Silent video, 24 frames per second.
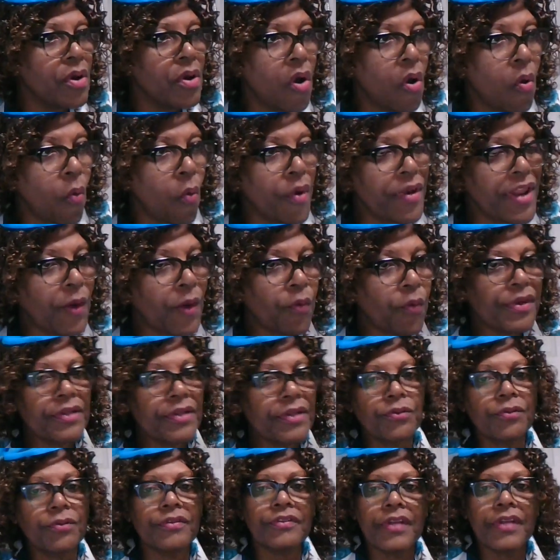what I wanted
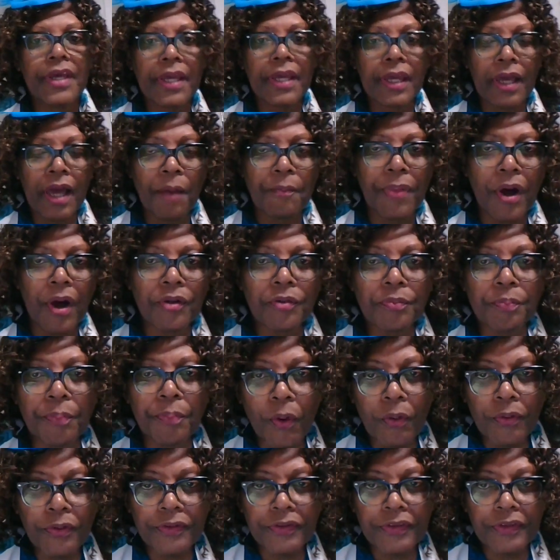to say about
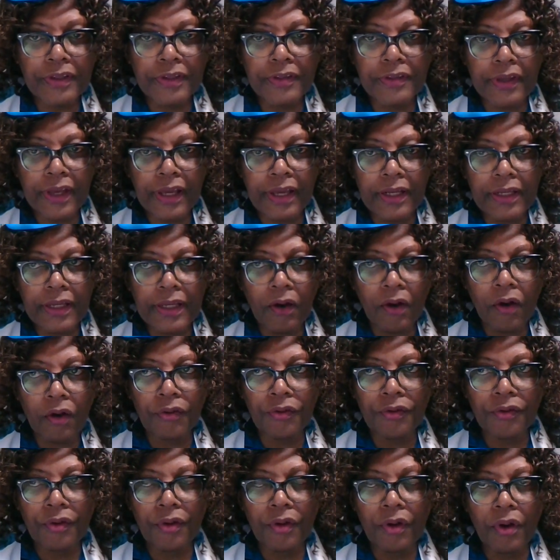posting daily
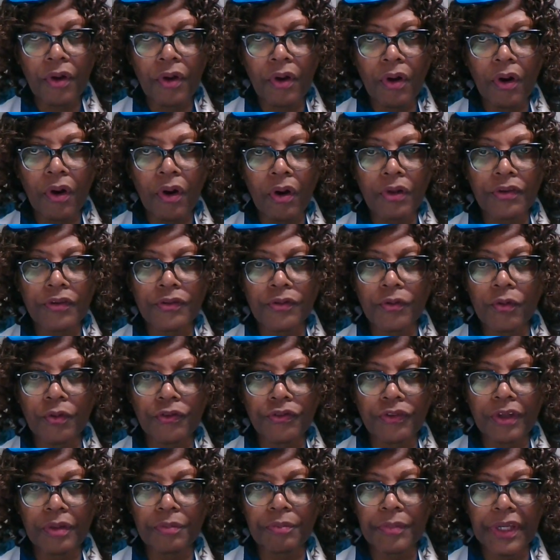on
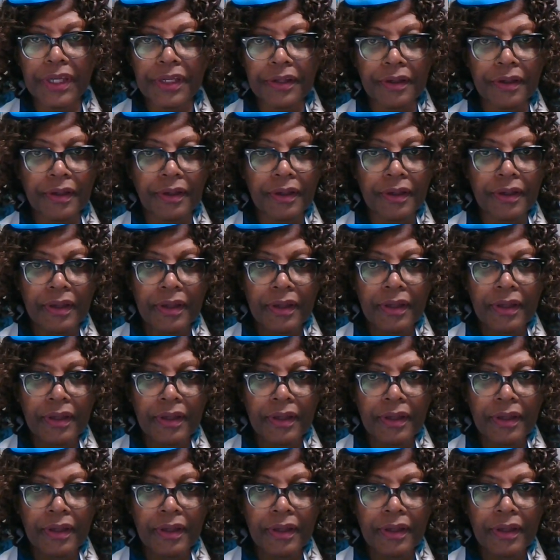social media,